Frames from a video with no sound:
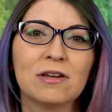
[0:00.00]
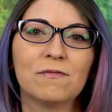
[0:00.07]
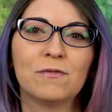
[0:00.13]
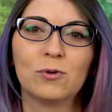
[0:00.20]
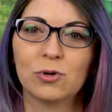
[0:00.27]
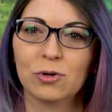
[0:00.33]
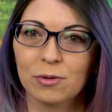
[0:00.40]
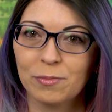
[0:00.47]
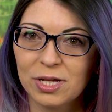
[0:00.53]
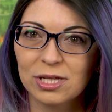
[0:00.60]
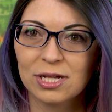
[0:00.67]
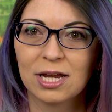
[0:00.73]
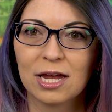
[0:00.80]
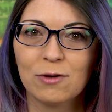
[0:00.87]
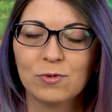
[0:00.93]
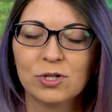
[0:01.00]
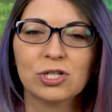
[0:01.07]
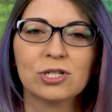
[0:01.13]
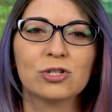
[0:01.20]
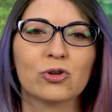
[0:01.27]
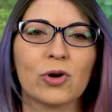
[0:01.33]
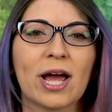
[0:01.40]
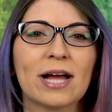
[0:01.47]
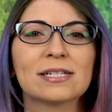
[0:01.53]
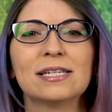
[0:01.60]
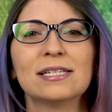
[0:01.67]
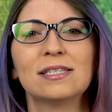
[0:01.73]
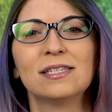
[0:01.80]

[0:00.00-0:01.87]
a vulnerability which is tracked as